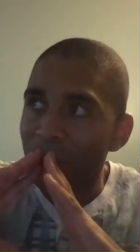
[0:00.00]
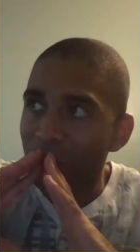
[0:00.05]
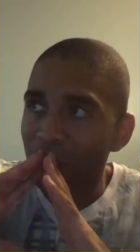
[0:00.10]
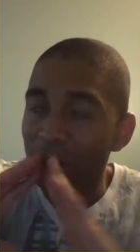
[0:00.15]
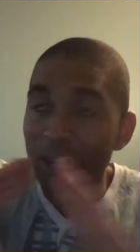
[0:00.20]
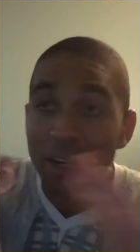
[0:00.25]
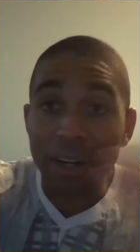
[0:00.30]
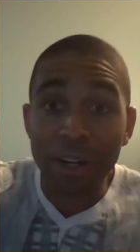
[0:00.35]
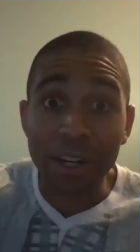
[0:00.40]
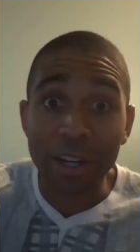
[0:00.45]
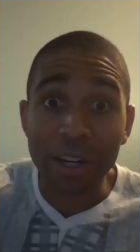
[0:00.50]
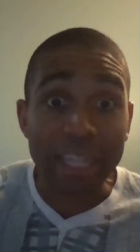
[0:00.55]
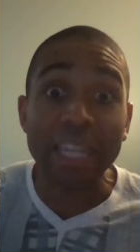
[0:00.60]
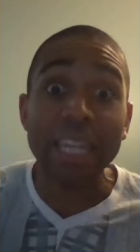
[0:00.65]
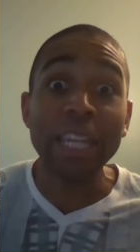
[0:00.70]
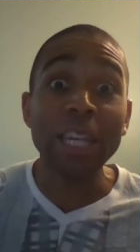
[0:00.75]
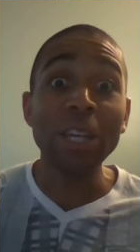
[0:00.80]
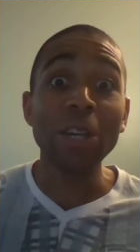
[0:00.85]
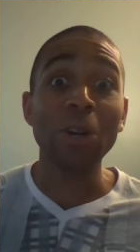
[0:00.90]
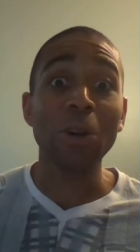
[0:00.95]
oh
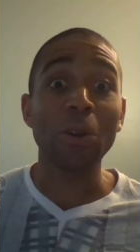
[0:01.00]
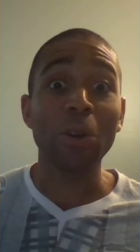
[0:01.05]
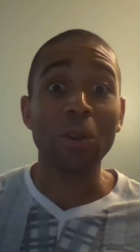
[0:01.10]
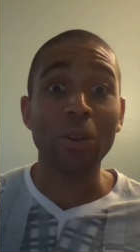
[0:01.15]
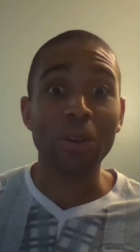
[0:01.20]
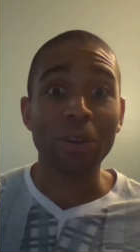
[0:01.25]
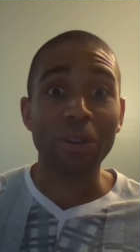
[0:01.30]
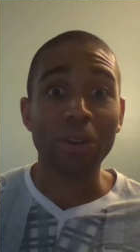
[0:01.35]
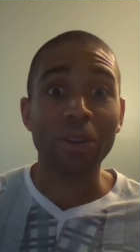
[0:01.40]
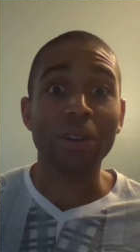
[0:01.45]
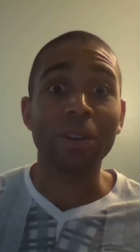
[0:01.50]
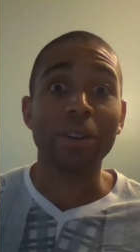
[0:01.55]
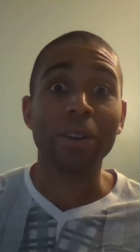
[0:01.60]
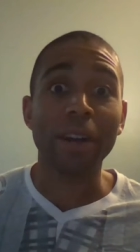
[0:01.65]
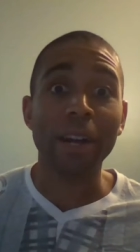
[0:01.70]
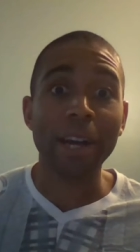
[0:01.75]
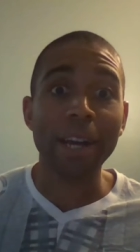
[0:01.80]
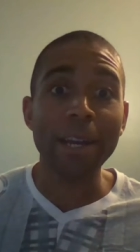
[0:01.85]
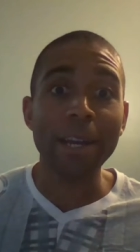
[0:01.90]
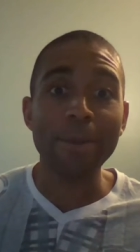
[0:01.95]
heal. All
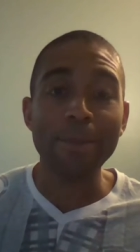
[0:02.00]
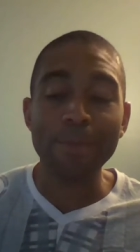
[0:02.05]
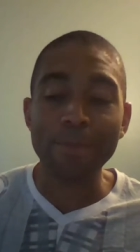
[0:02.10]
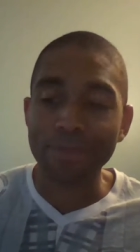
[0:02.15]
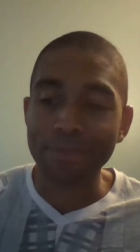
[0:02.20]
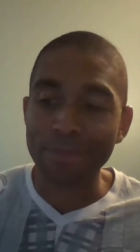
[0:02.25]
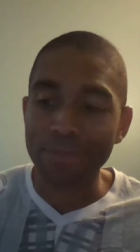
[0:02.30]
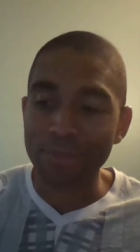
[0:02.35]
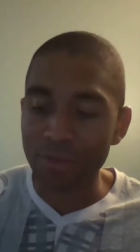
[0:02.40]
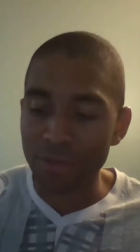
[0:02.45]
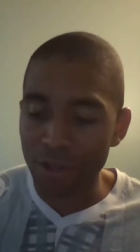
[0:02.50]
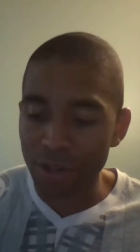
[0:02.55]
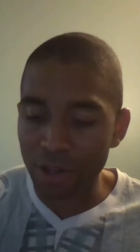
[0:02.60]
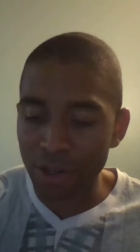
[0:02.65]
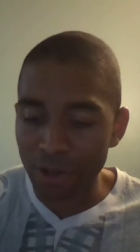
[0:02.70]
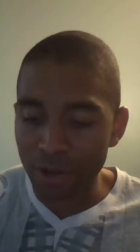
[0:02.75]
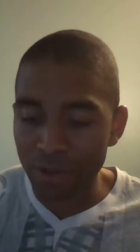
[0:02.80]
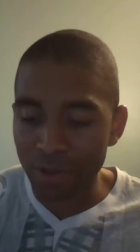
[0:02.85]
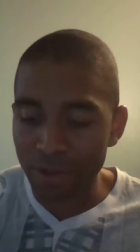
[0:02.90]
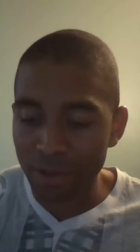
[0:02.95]
right.
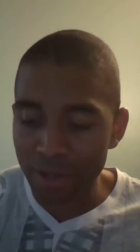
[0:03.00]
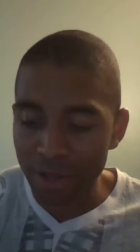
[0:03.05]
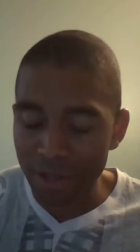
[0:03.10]
So